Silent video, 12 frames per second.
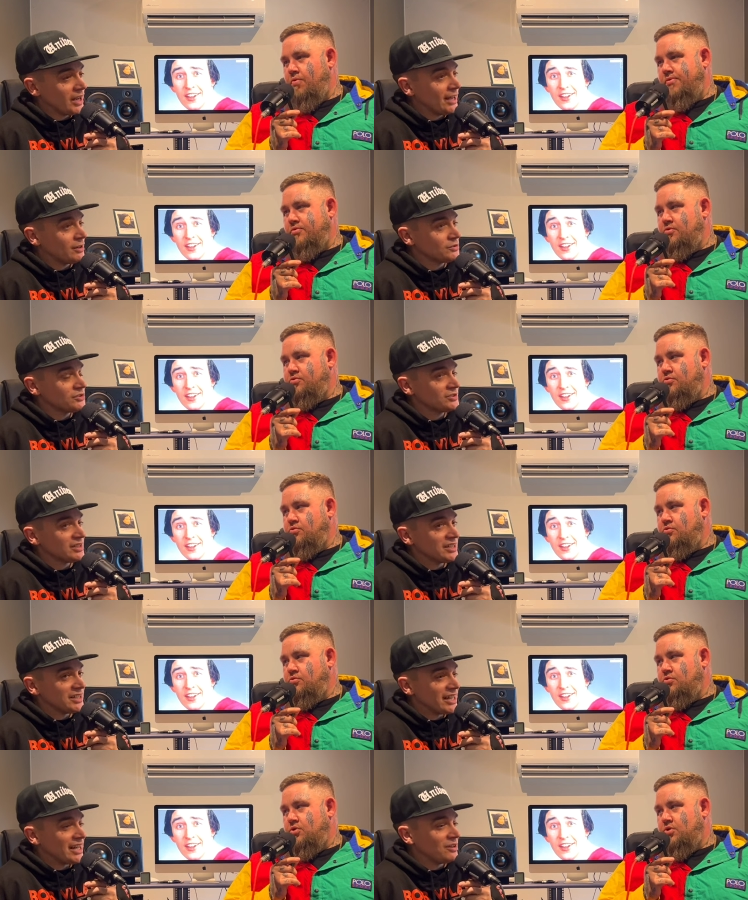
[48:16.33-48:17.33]
Speaker 1: your house,
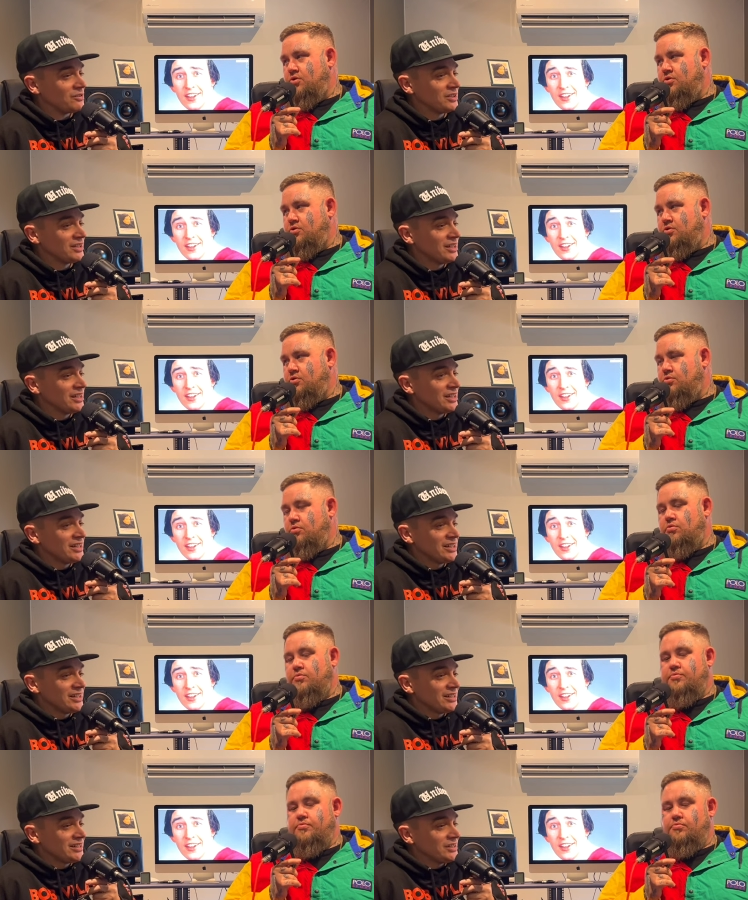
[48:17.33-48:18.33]
and now.
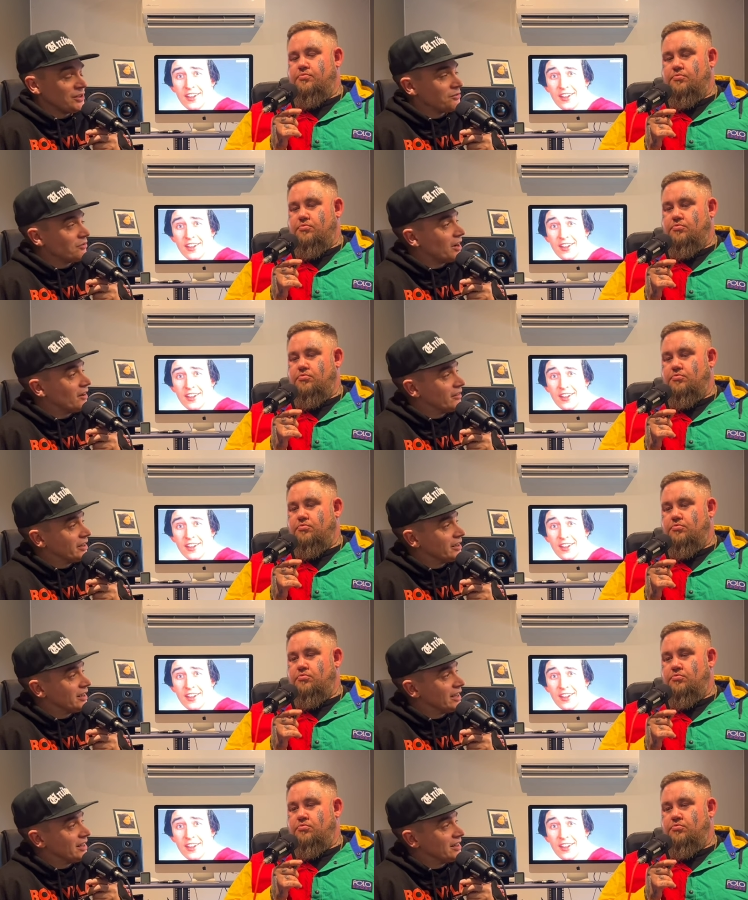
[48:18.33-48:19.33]
You're
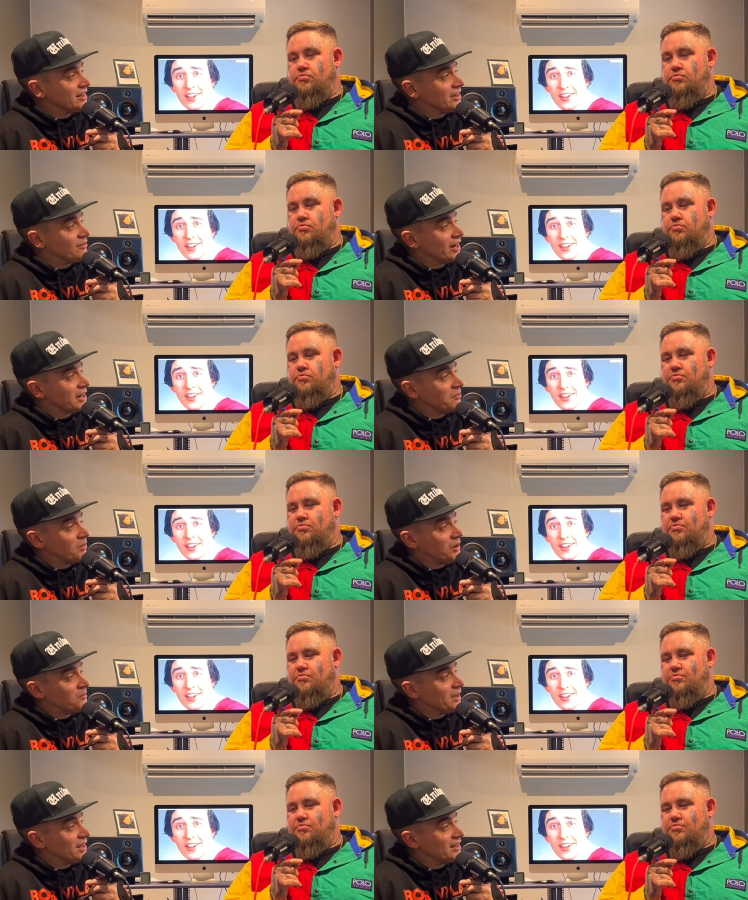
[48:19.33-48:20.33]
thriving, and uh, Rag and
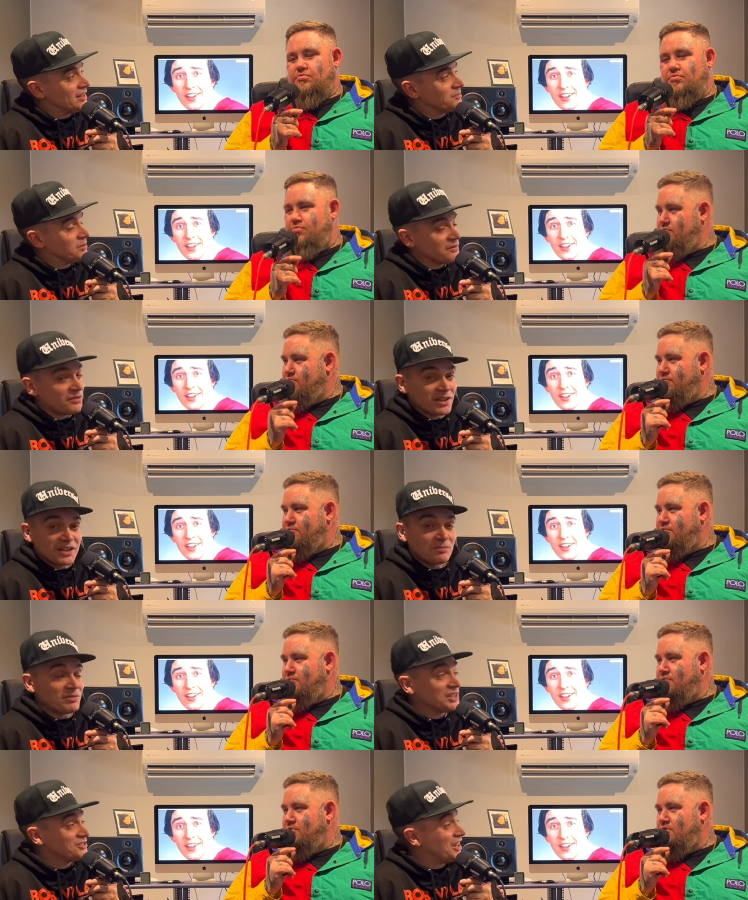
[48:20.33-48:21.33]
Bone Man, it's been a
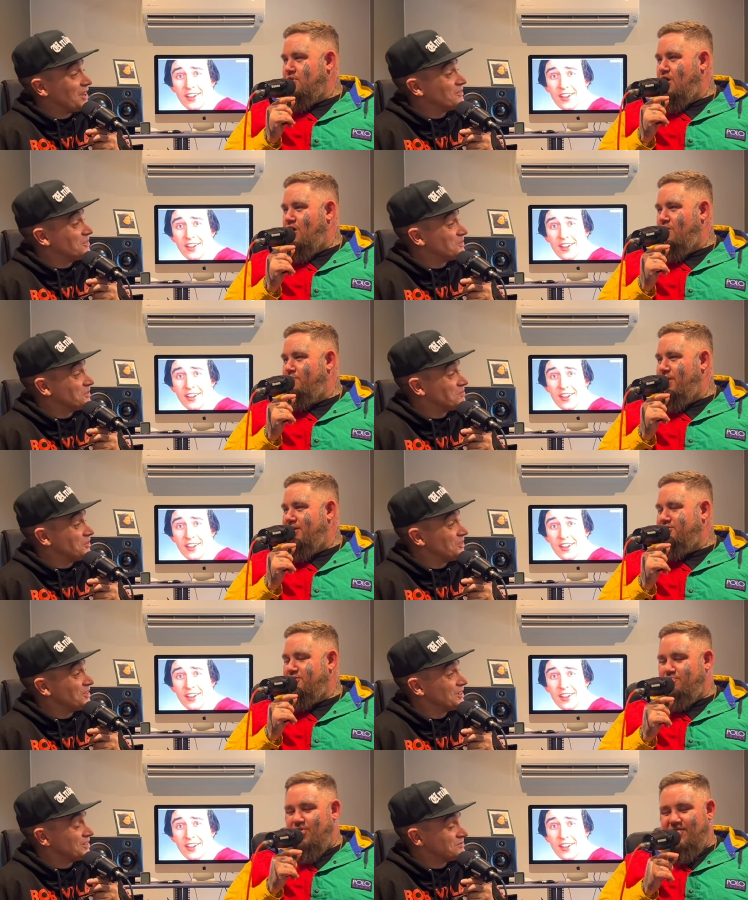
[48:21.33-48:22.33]
fucking pleasure having
Speaker 2: you. Oh,
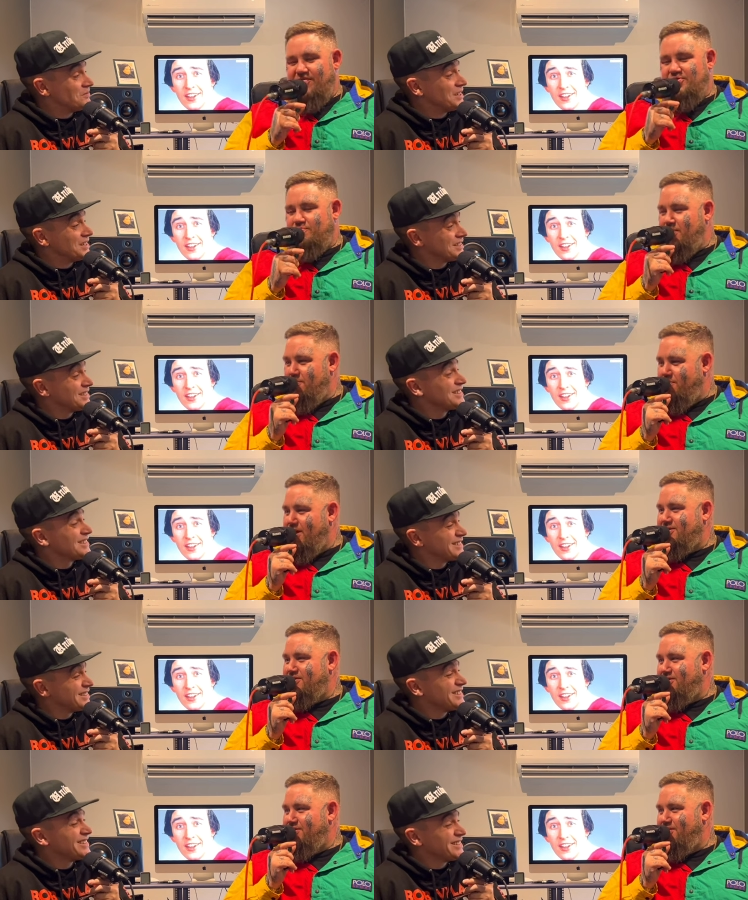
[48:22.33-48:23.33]
bless you, bruv. It's been a
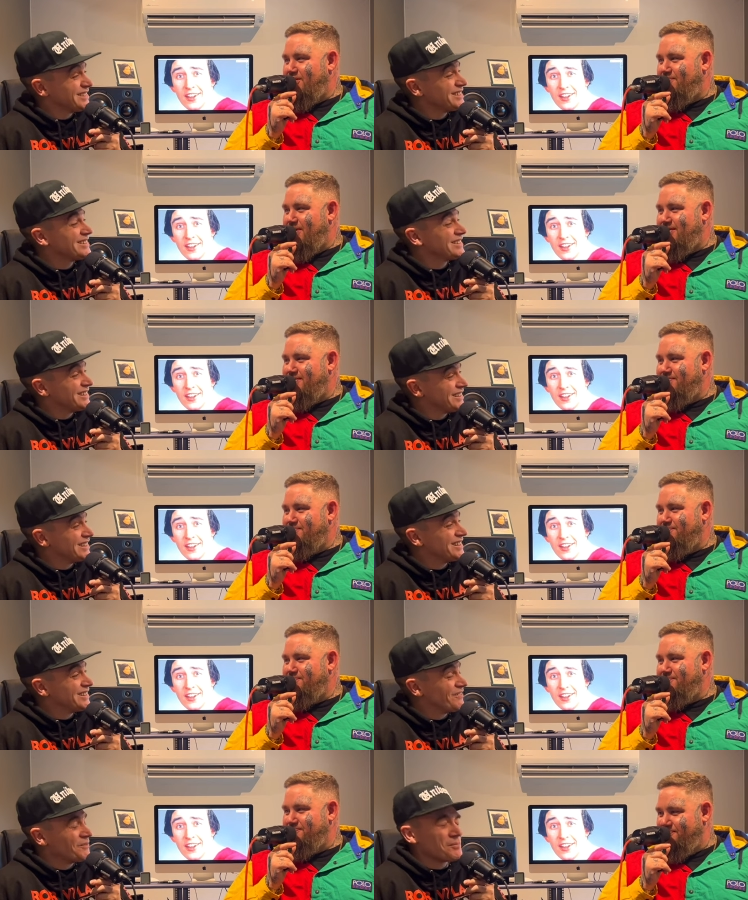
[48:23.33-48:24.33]
pleasure to do it,
Speaker 1: man.
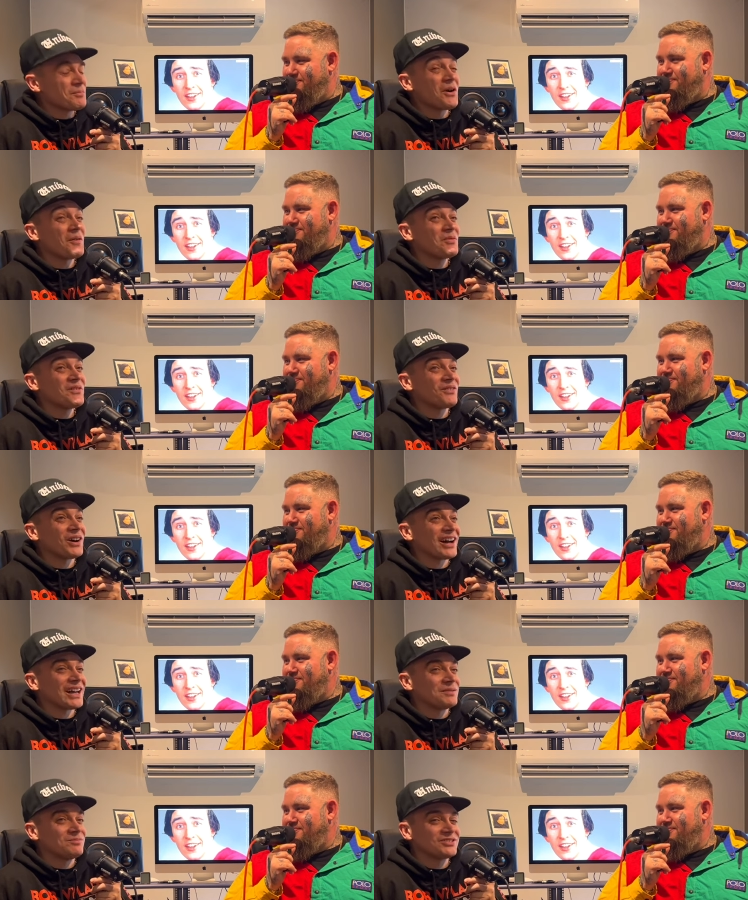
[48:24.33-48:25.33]
Yeah, proper
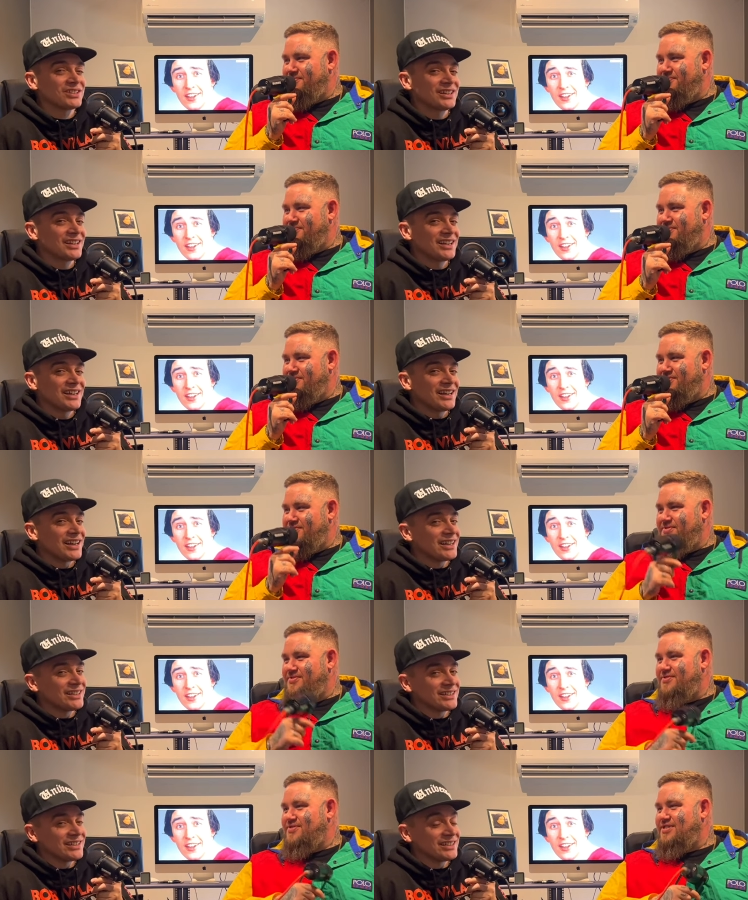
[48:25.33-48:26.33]
vibes,
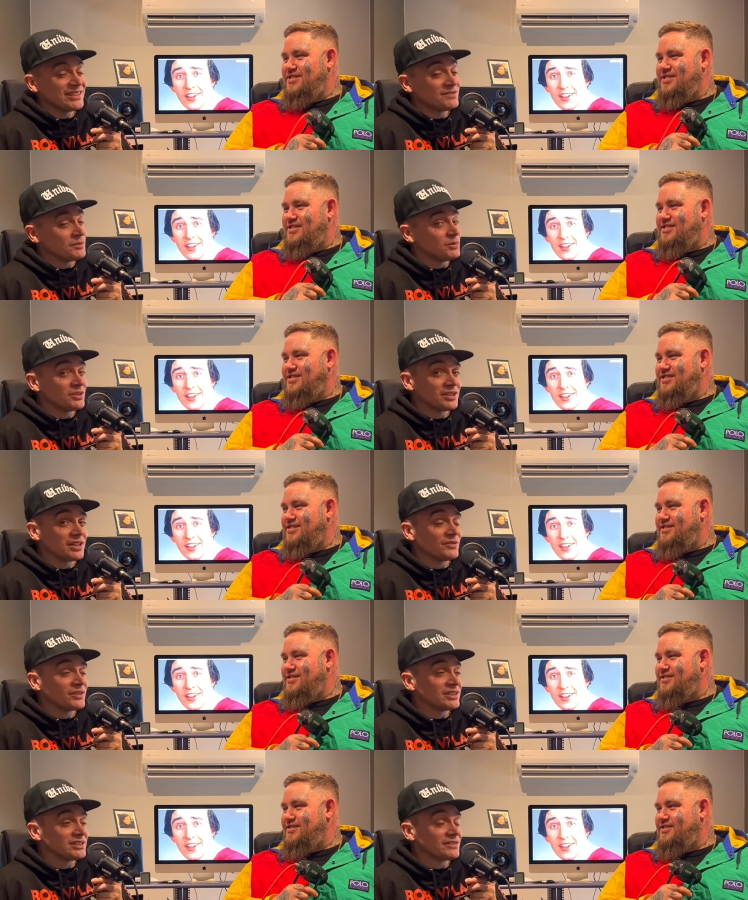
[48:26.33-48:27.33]
and uh, if the music
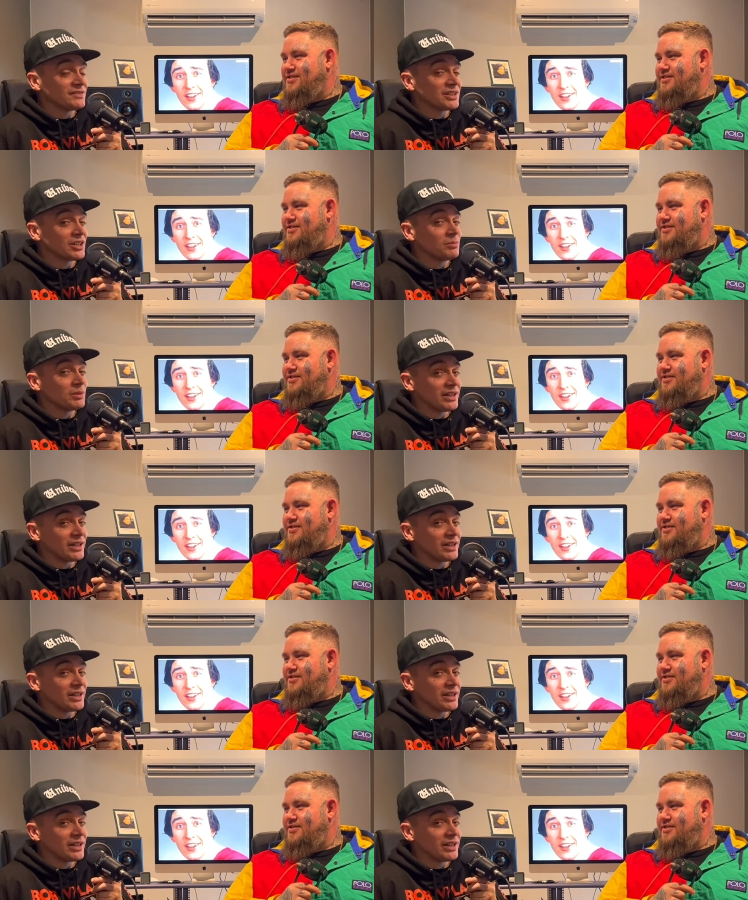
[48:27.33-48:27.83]
I've heard anyone